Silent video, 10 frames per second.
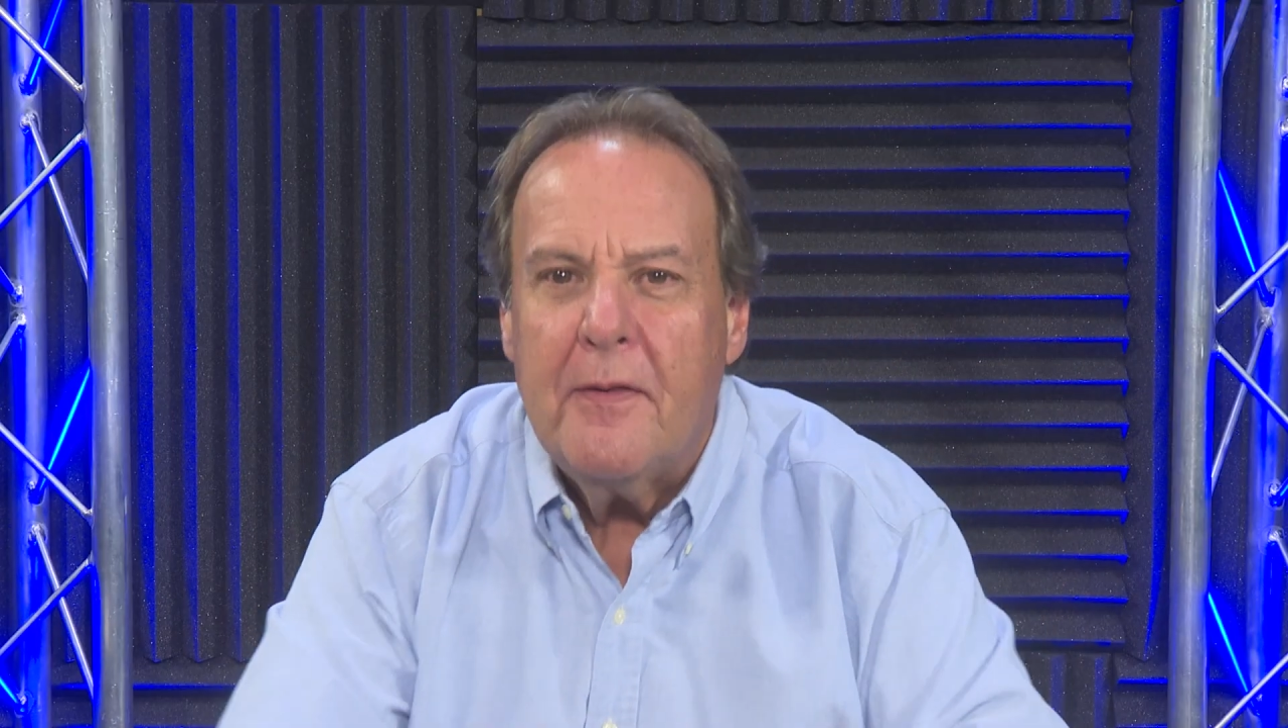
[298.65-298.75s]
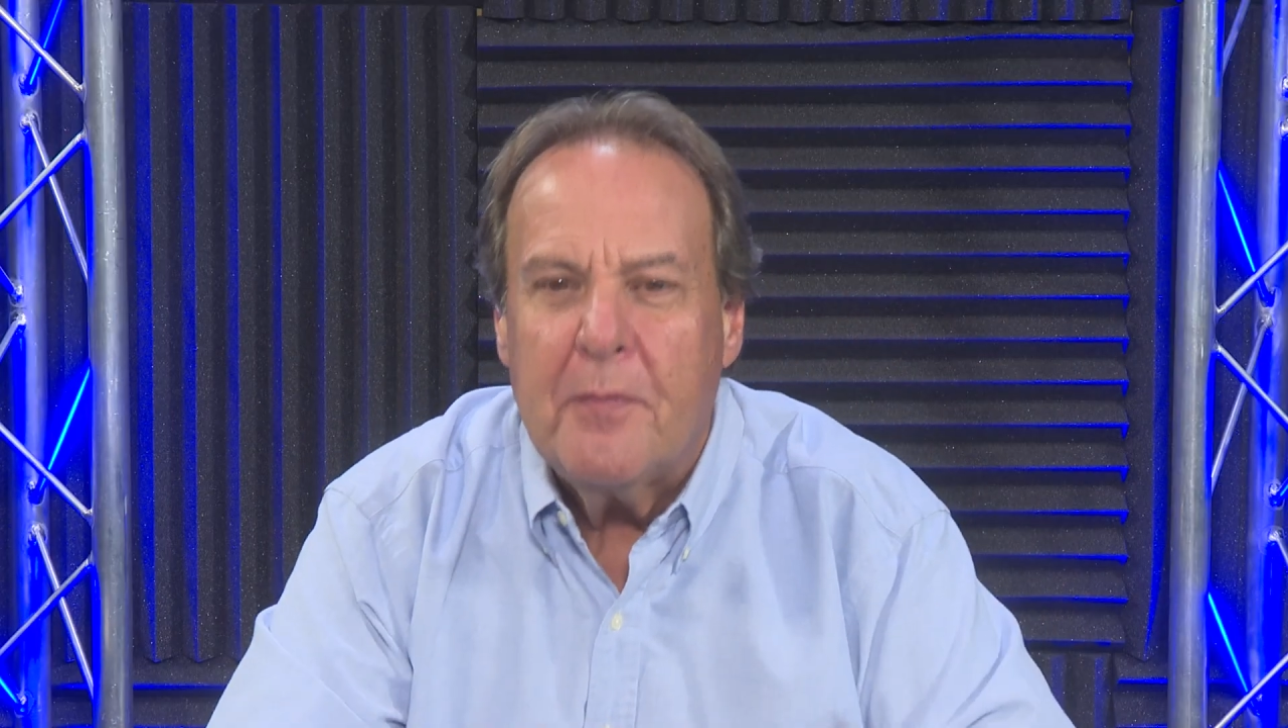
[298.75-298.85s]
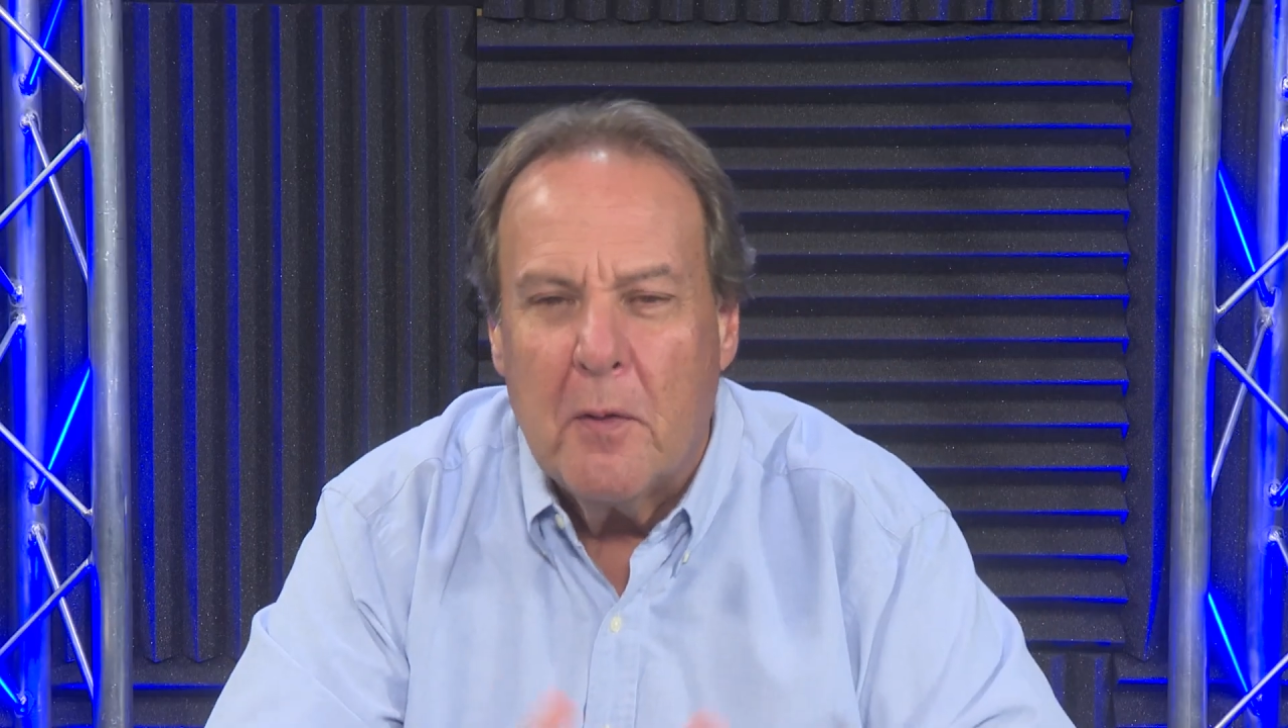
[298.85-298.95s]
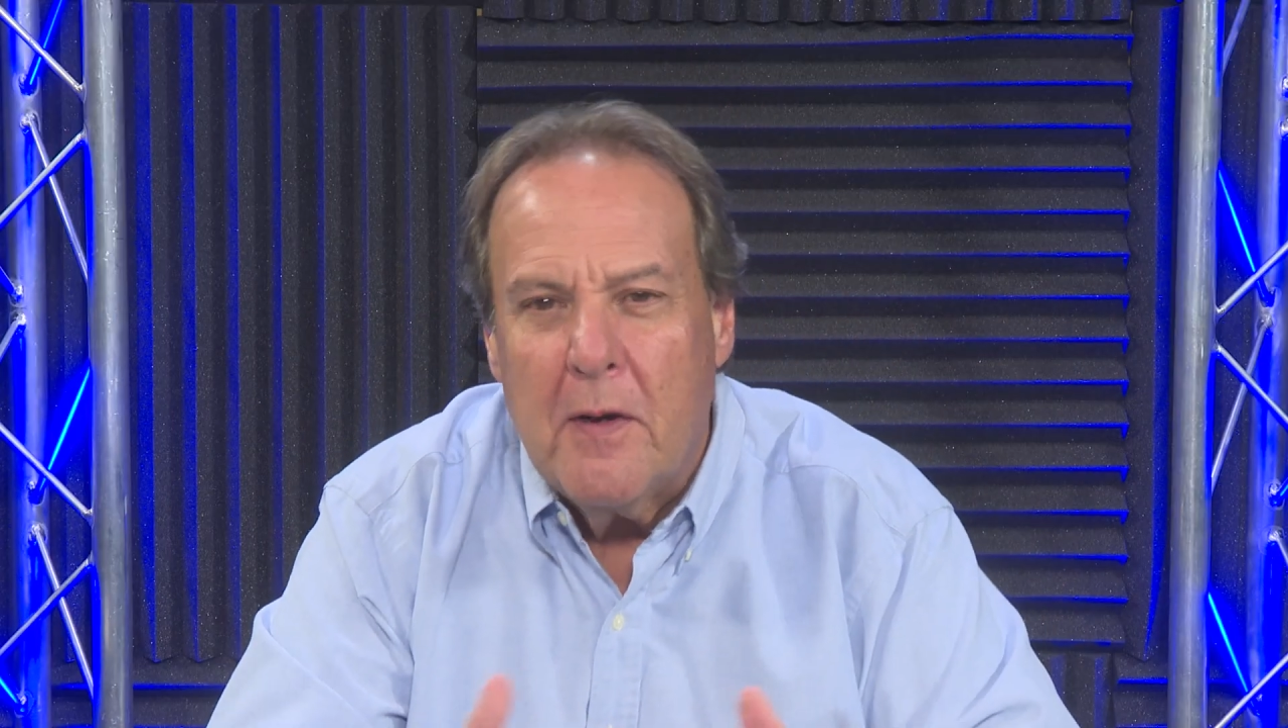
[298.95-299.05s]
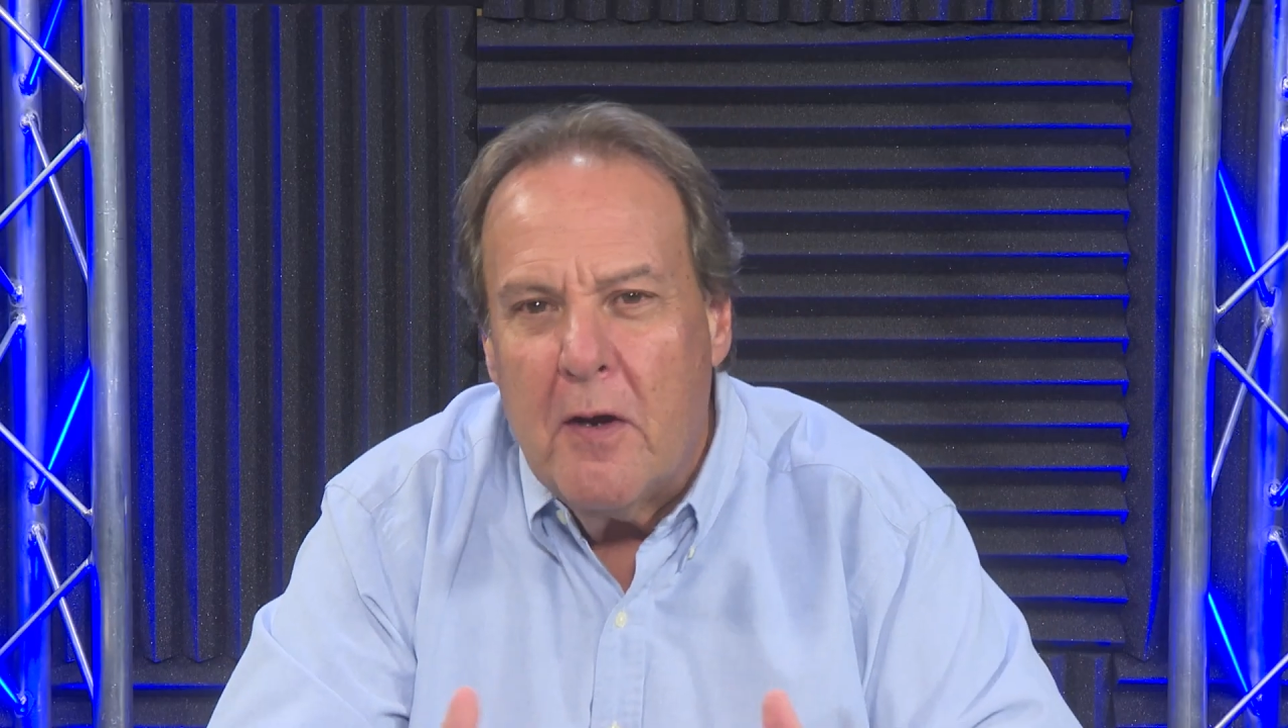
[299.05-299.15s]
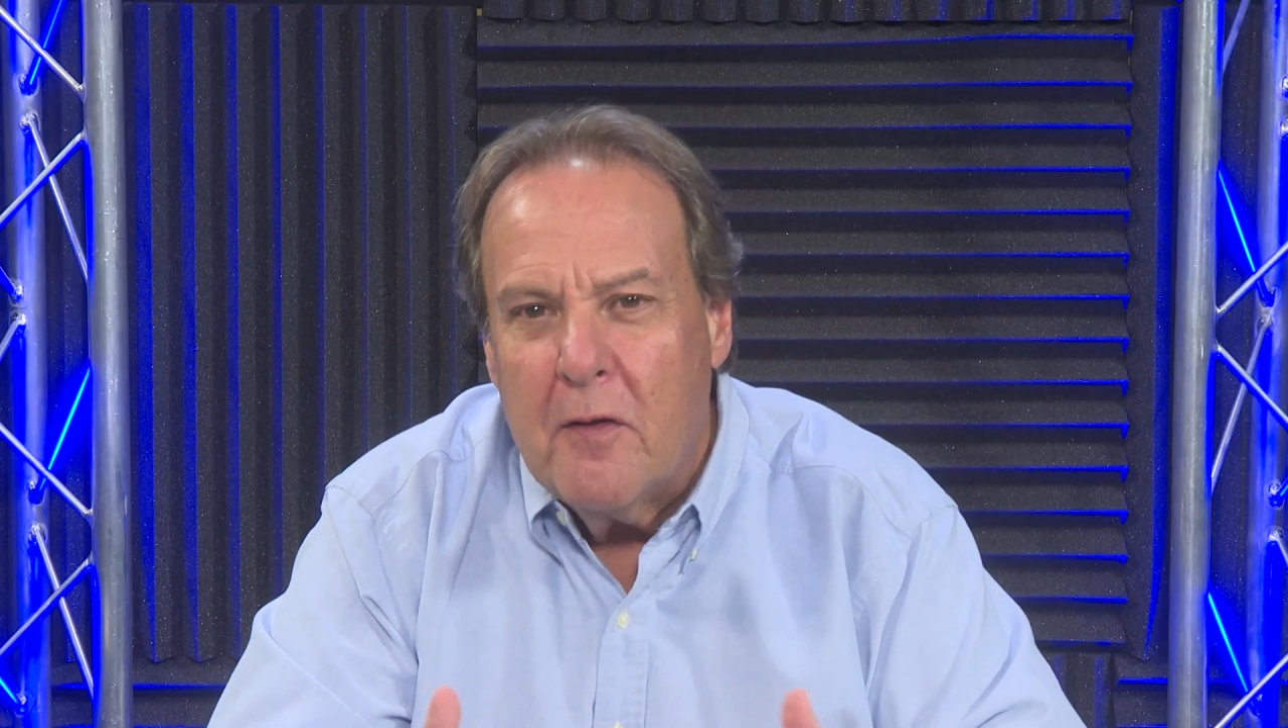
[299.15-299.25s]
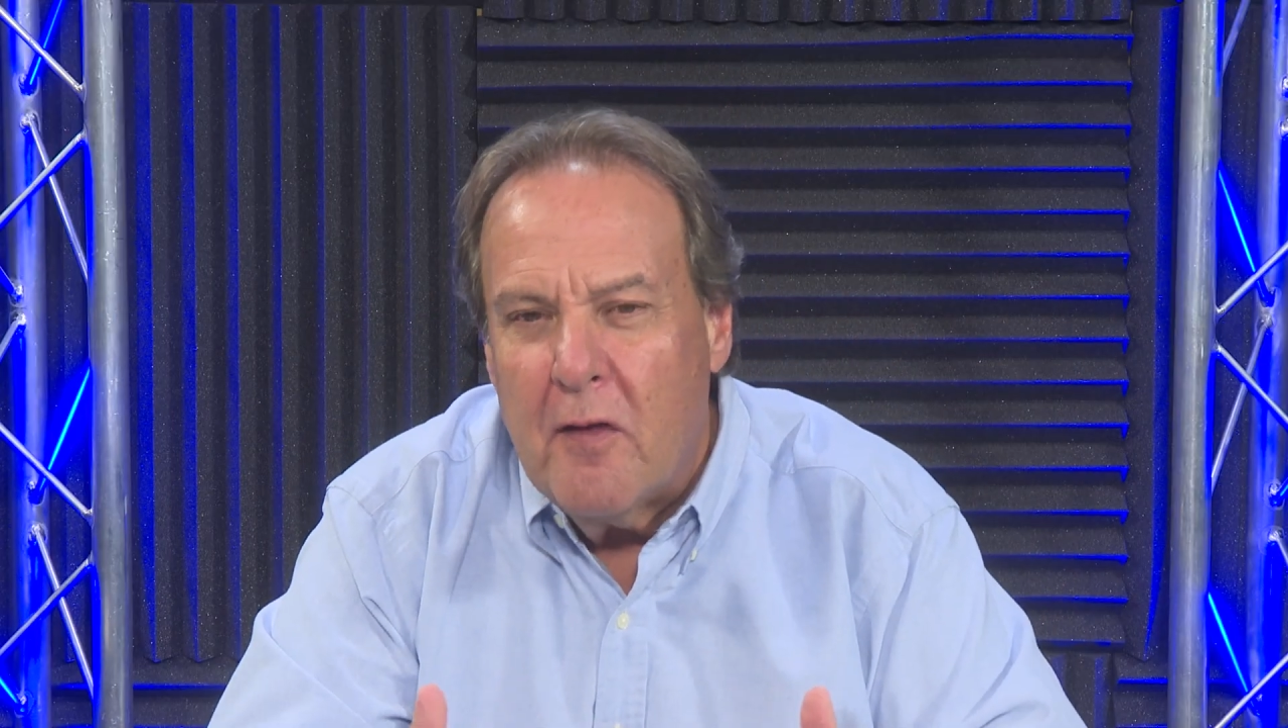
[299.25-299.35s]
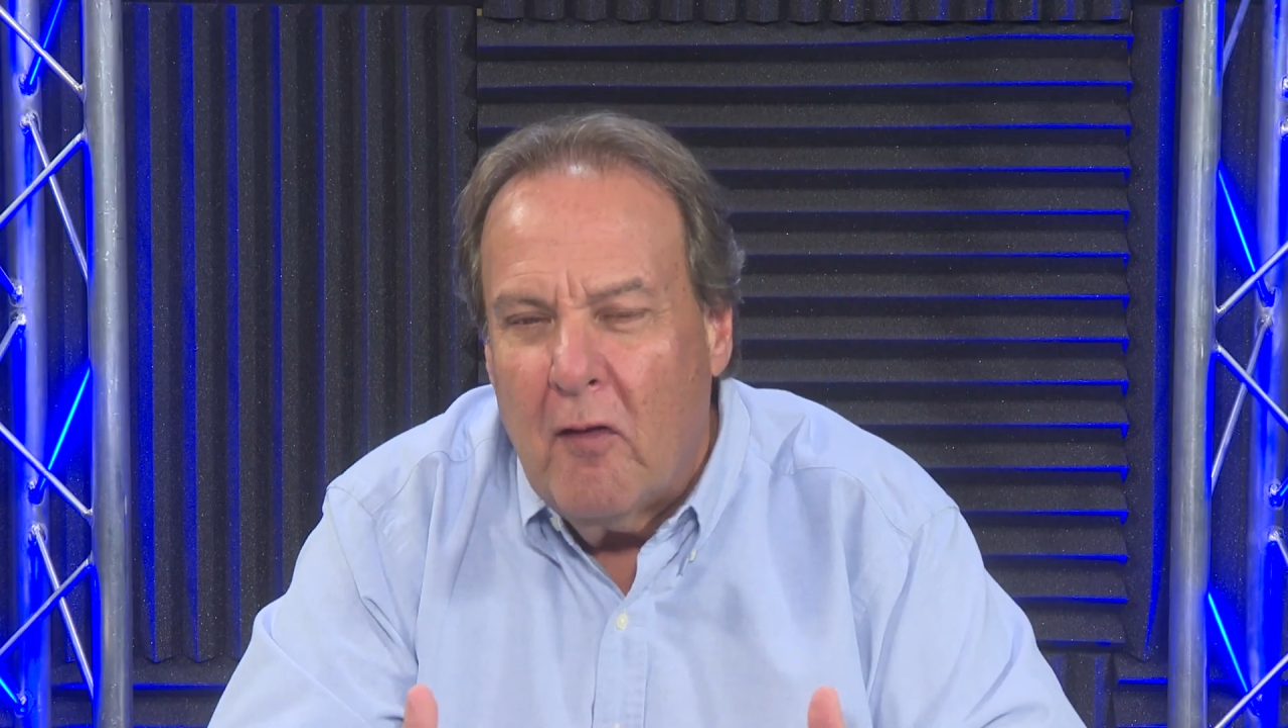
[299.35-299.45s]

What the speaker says: through here the